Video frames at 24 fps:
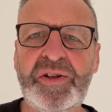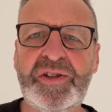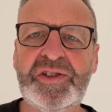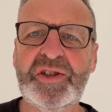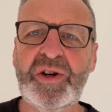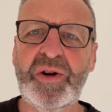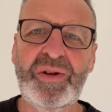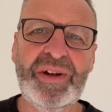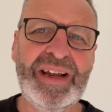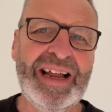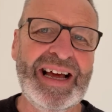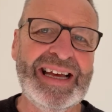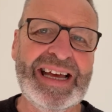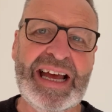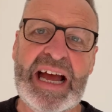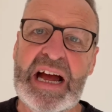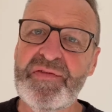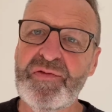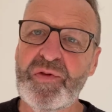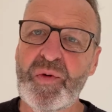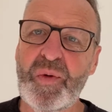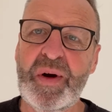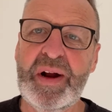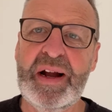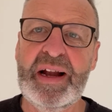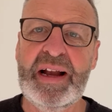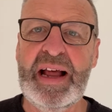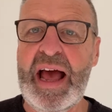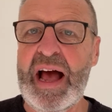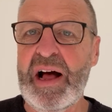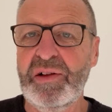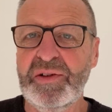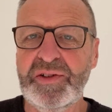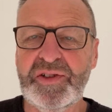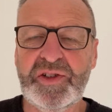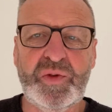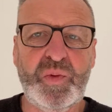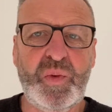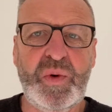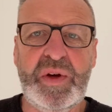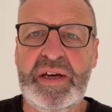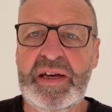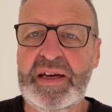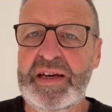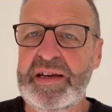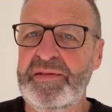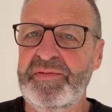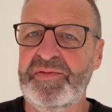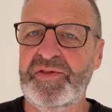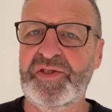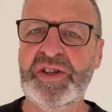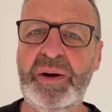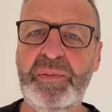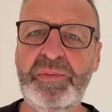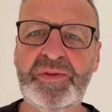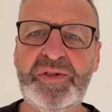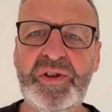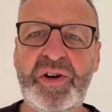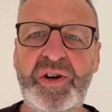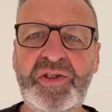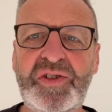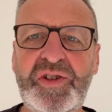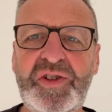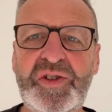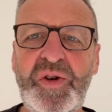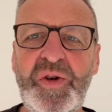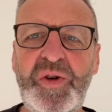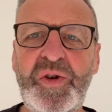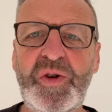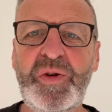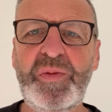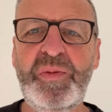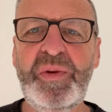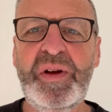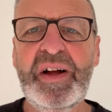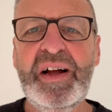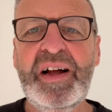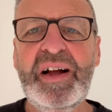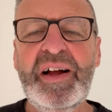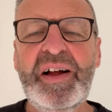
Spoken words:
So like everyone else, we jumped on Zoom,